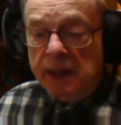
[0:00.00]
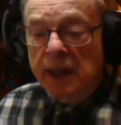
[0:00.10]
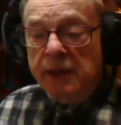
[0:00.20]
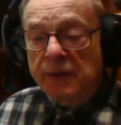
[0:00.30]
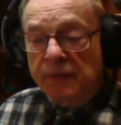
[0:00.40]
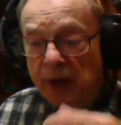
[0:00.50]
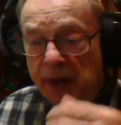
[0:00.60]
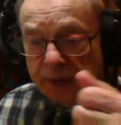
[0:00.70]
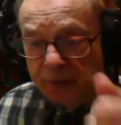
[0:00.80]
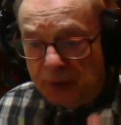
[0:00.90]
And you find
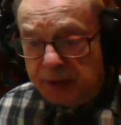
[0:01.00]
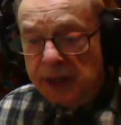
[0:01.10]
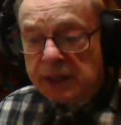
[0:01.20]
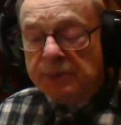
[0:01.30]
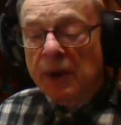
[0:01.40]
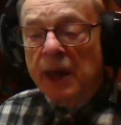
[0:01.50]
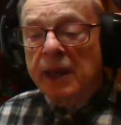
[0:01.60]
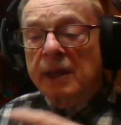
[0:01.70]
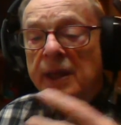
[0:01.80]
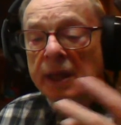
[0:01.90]
the vertex
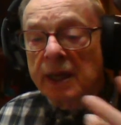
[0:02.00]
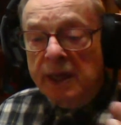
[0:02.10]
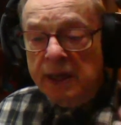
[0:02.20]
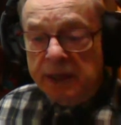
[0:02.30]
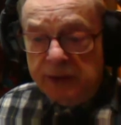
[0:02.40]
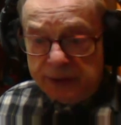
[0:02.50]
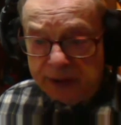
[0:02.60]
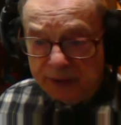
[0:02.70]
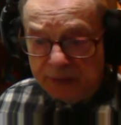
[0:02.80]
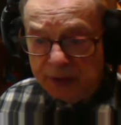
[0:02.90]
by
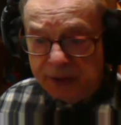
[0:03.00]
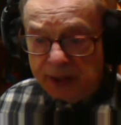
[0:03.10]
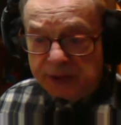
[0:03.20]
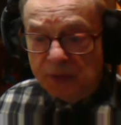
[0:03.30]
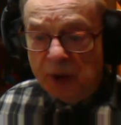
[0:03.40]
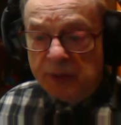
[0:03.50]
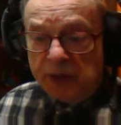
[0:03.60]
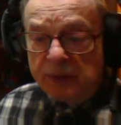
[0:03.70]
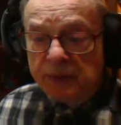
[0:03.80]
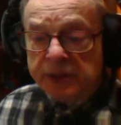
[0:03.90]
using the vertex
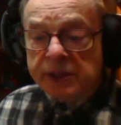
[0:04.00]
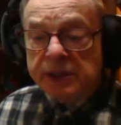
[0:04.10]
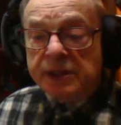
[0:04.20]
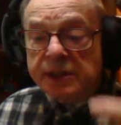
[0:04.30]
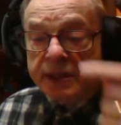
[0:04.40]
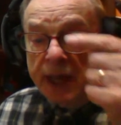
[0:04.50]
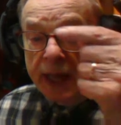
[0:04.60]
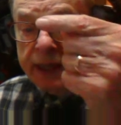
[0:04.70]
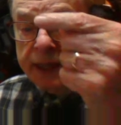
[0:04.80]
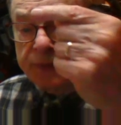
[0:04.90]
formula, which is
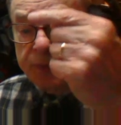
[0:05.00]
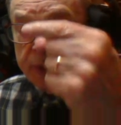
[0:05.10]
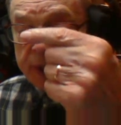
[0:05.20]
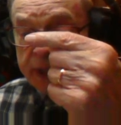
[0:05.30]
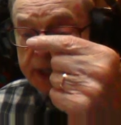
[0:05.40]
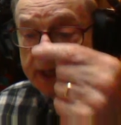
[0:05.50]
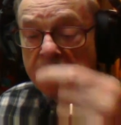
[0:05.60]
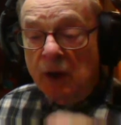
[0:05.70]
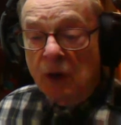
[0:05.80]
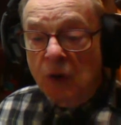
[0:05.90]
negative b
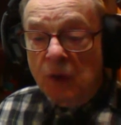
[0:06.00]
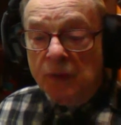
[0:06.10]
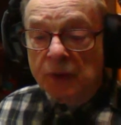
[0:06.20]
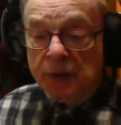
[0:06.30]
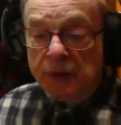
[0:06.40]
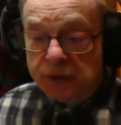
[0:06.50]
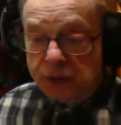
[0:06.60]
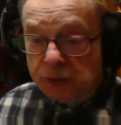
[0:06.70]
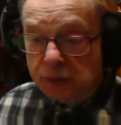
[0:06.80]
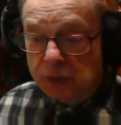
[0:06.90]
over
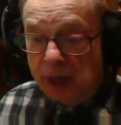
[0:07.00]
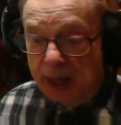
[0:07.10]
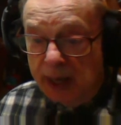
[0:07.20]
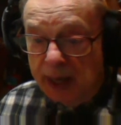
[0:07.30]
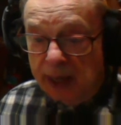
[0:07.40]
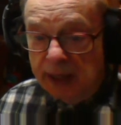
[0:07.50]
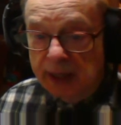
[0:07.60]
2a.